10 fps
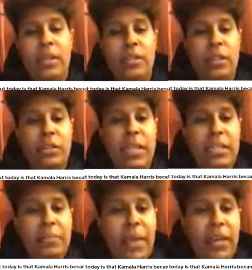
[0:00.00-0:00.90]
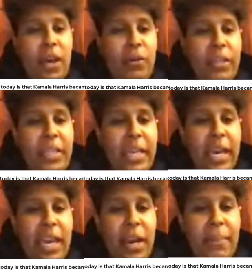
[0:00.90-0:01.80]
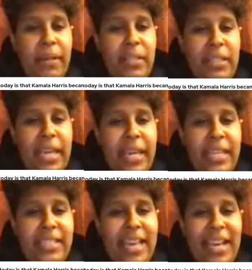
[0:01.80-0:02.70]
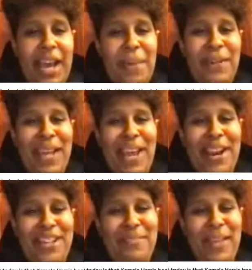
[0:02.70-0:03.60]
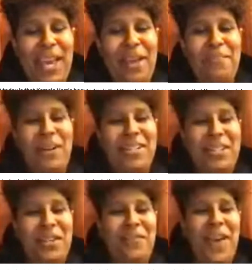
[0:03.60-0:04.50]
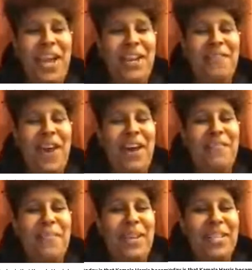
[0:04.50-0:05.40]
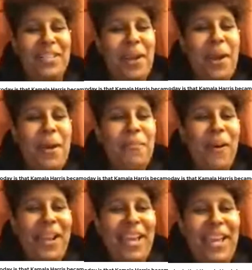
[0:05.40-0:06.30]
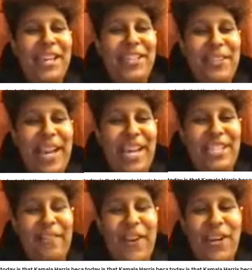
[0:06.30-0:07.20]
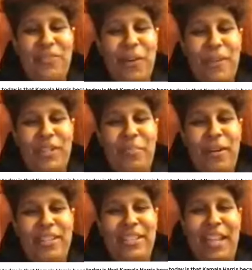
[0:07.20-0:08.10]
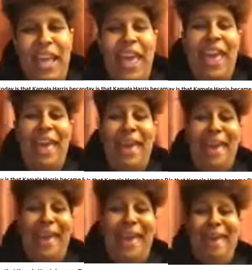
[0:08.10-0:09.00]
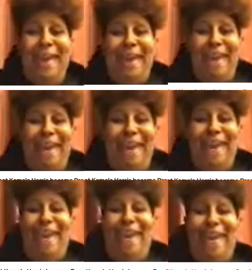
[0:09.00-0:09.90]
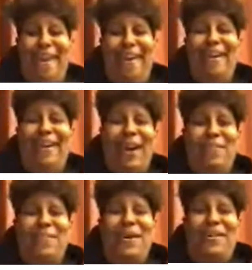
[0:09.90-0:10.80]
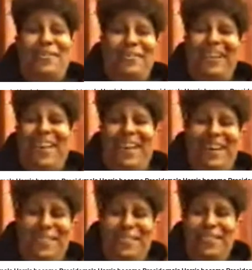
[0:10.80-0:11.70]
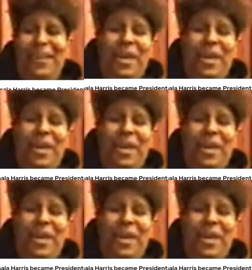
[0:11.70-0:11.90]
Joe says, man, the only thing I care about today is that Kamala Harris became president for 85 minutes, breaking history as the first woman as president. Hey, come on now.